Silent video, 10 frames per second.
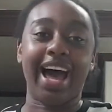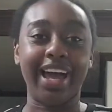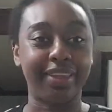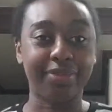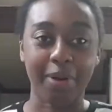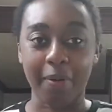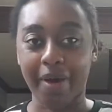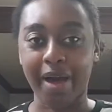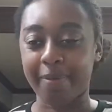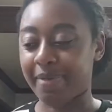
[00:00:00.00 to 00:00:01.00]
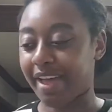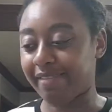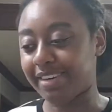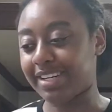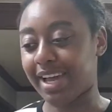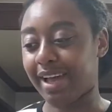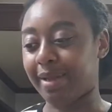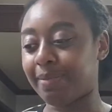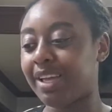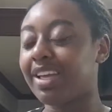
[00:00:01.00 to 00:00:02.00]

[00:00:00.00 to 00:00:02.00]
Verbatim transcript: I throw up every time.